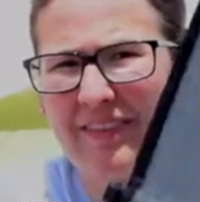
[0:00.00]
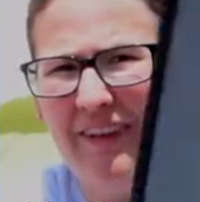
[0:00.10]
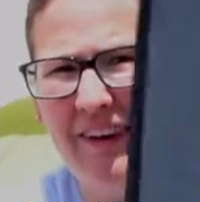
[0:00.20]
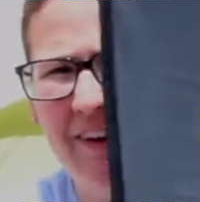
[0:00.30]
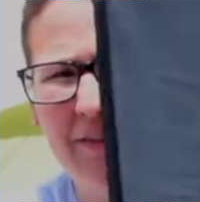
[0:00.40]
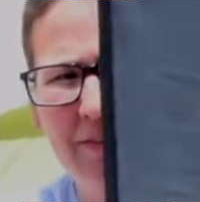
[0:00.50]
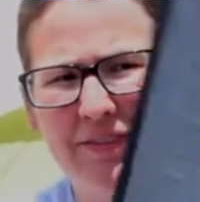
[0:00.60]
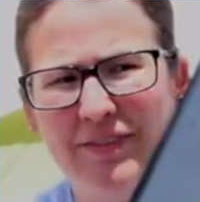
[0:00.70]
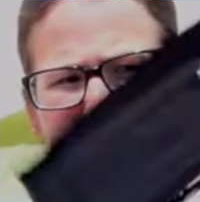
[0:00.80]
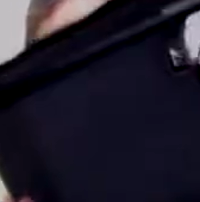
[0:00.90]

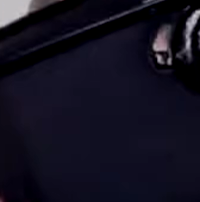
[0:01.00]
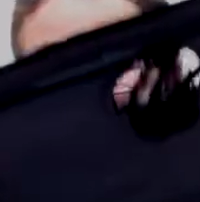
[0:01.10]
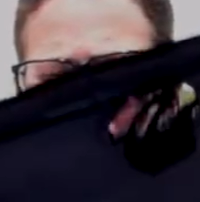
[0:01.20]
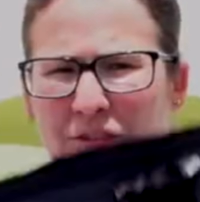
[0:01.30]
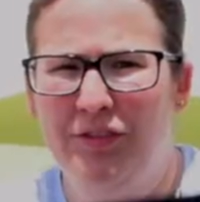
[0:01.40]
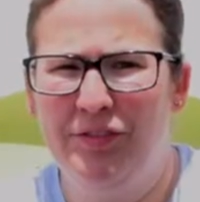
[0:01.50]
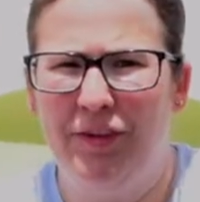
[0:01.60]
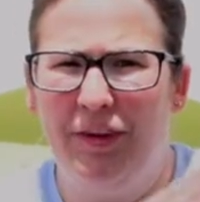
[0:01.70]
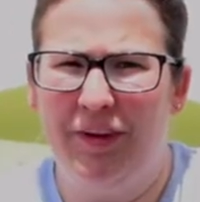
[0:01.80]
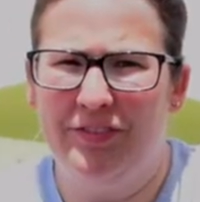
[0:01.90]
It's just
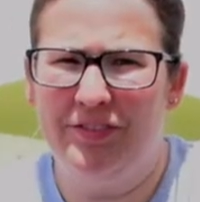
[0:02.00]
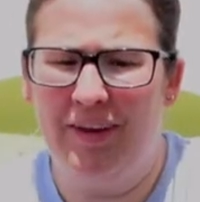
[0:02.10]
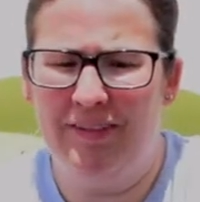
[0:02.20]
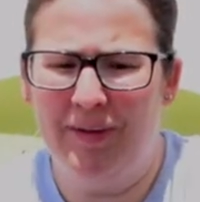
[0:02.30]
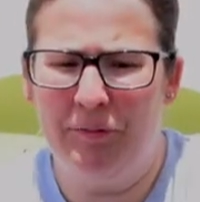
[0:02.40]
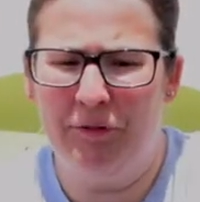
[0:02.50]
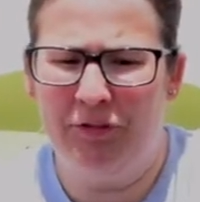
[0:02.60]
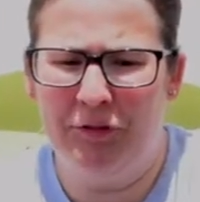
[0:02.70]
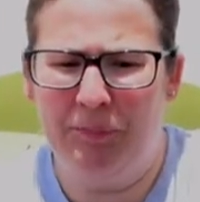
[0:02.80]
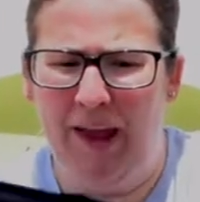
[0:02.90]
a side table. It's
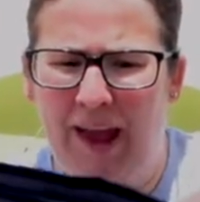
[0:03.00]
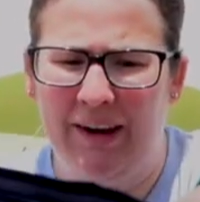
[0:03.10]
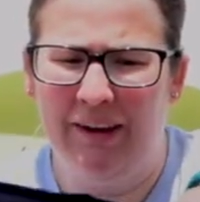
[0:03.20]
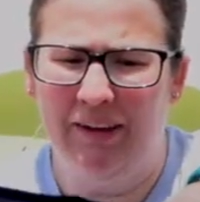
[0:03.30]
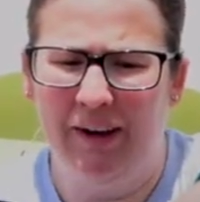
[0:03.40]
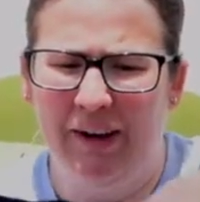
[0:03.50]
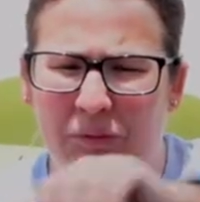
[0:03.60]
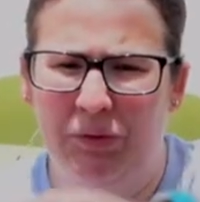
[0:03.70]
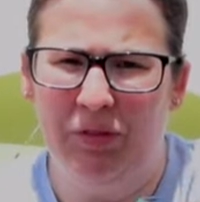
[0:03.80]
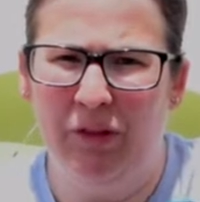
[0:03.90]
just padded, and it
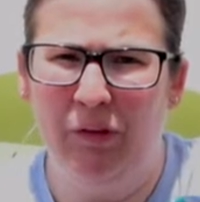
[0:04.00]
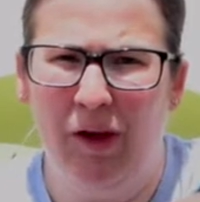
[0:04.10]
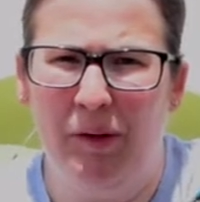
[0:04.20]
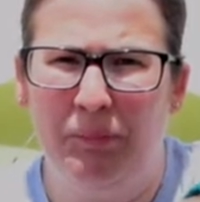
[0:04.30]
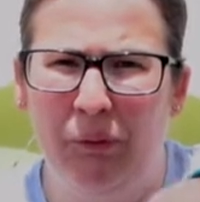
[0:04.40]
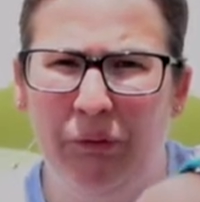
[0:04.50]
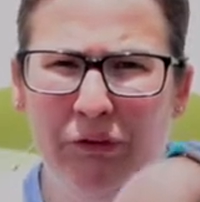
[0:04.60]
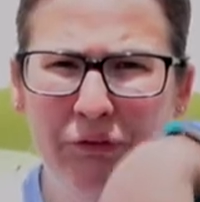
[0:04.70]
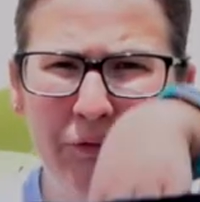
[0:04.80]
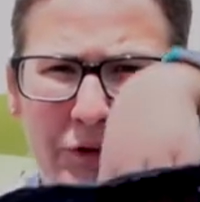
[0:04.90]
comes with a little cup
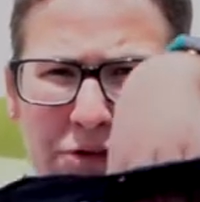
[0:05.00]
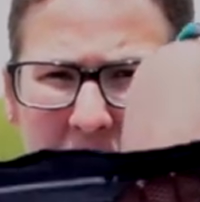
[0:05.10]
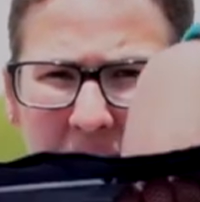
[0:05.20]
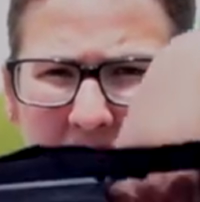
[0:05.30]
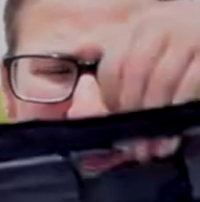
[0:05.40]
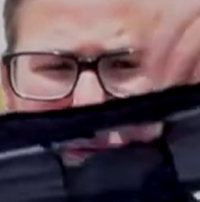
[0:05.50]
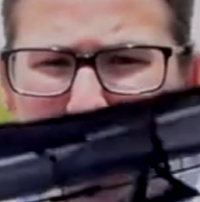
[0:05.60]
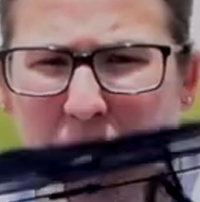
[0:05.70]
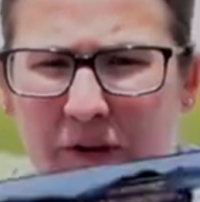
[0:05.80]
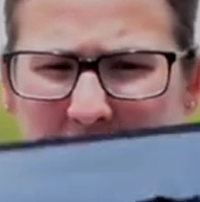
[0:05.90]
holder for a drink if
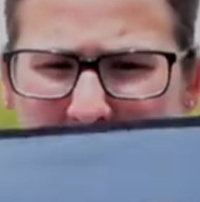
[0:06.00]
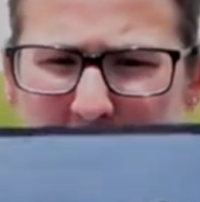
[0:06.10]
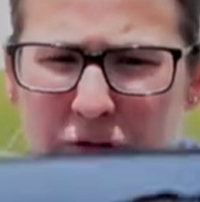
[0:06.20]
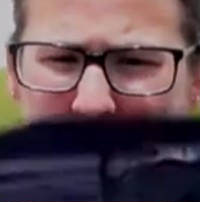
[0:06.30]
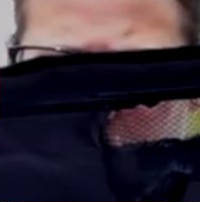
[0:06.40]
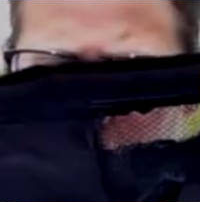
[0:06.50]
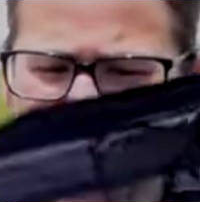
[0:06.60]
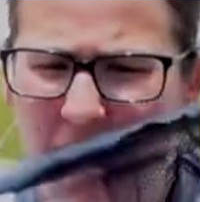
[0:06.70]
you want to take your drink with you.